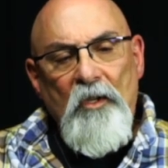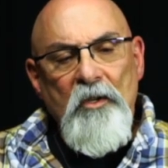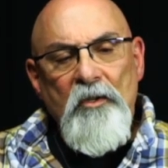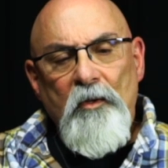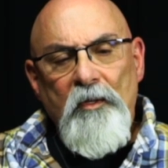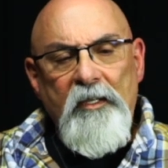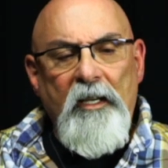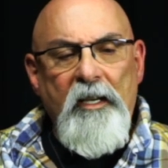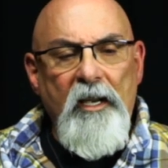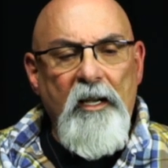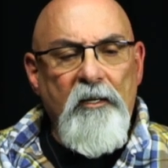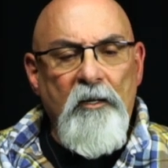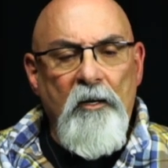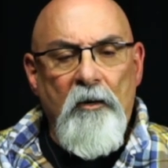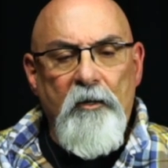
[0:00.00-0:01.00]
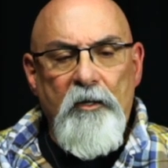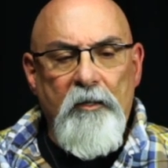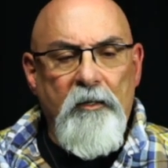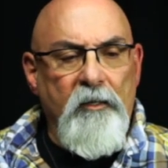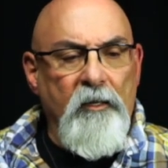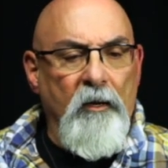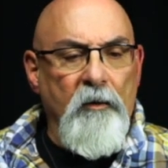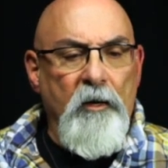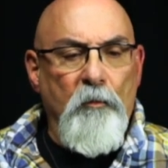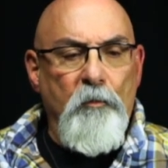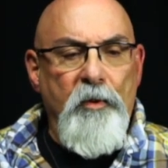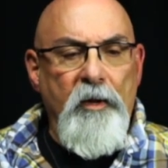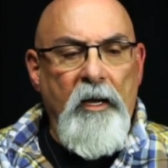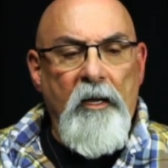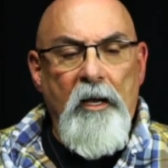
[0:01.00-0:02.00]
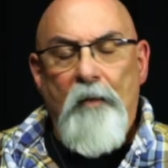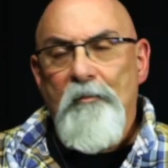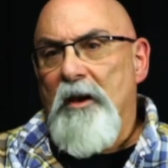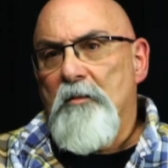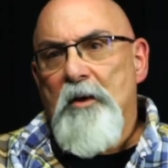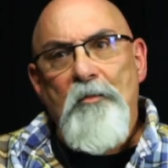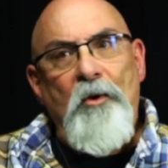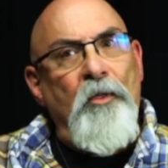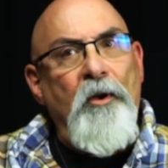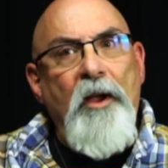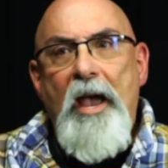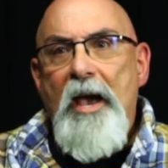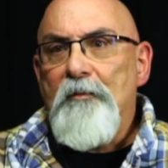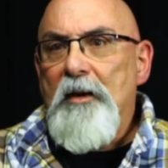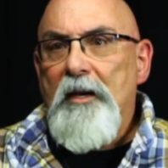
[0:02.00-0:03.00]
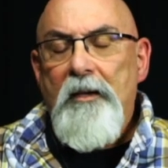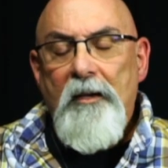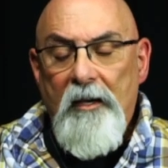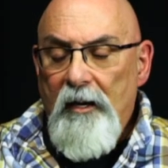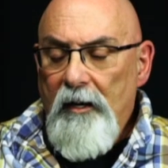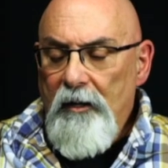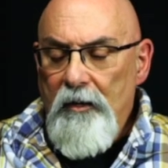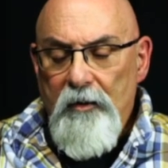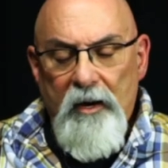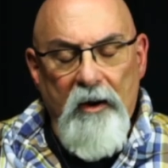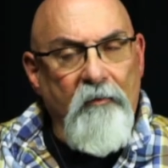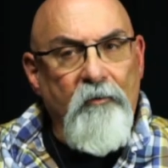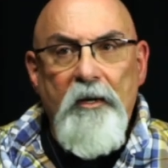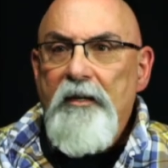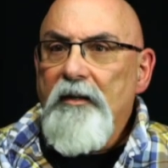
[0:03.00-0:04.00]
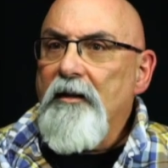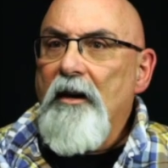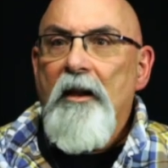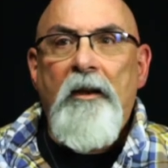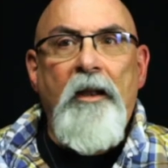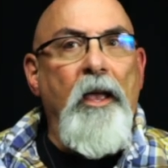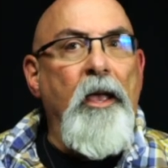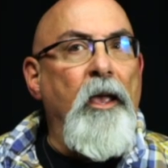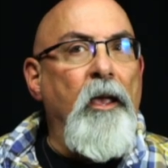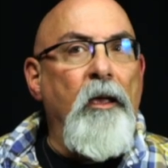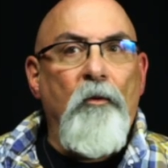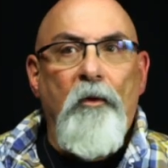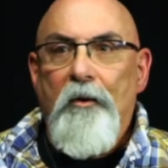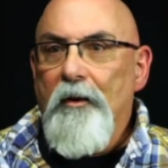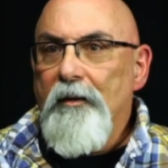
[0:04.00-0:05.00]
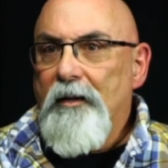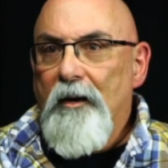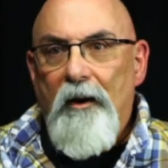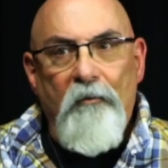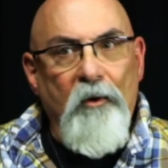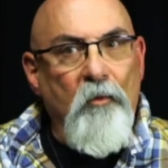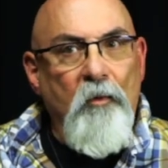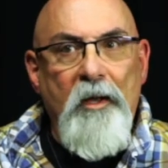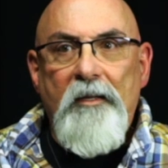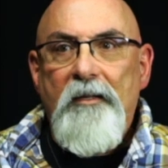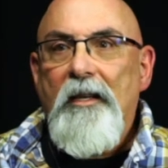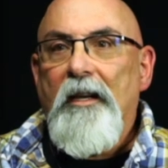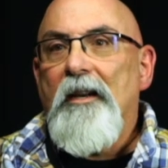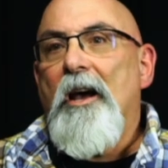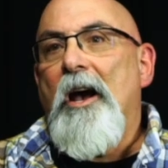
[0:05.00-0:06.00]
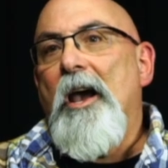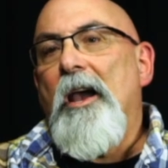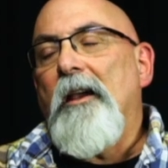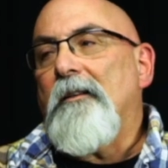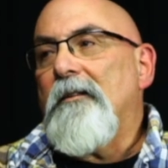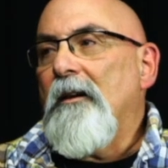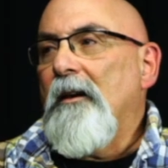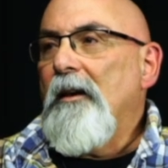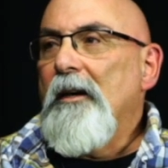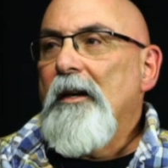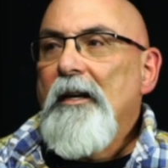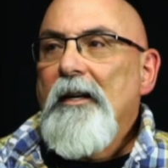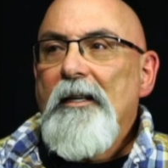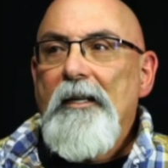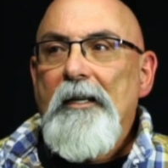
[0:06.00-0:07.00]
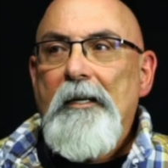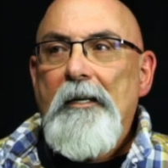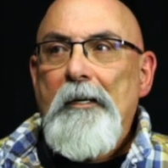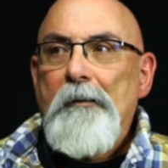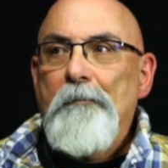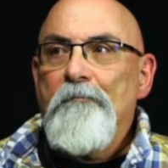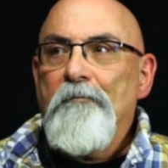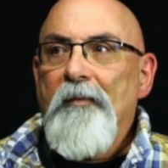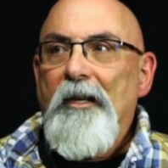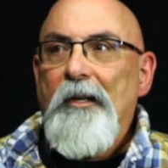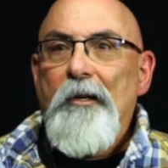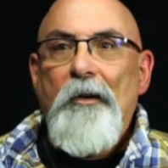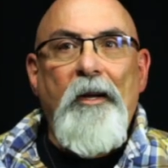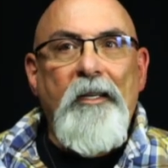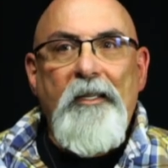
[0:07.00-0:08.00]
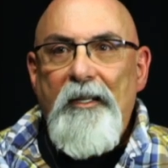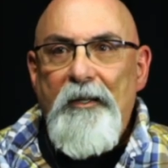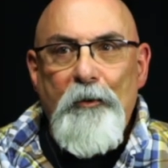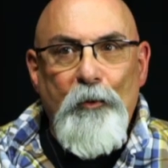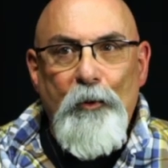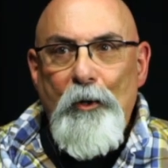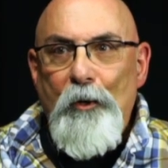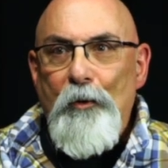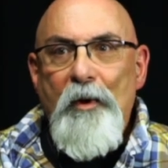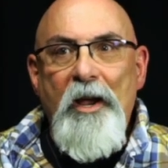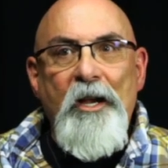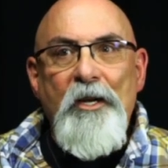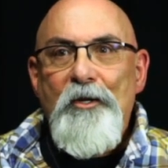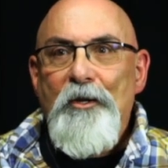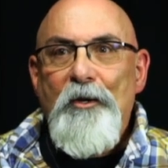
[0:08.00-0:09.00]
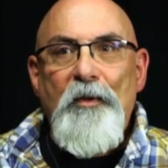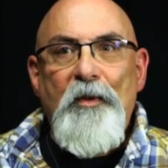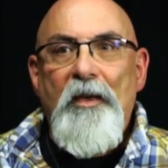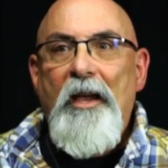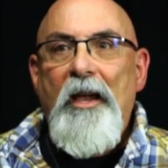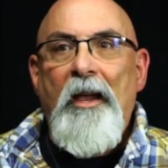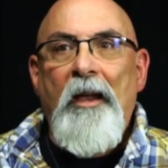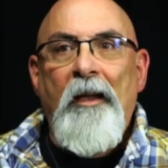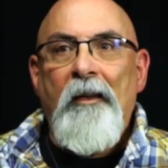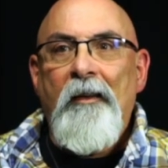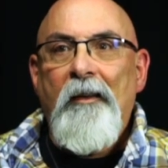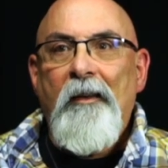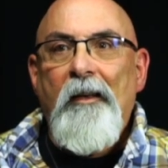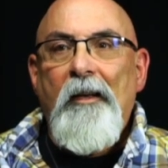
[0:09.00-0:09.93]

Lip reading: So as a kid, my mother had me, here every Sunday. We were here every Wednesday night. I did the Royal Ranger thing.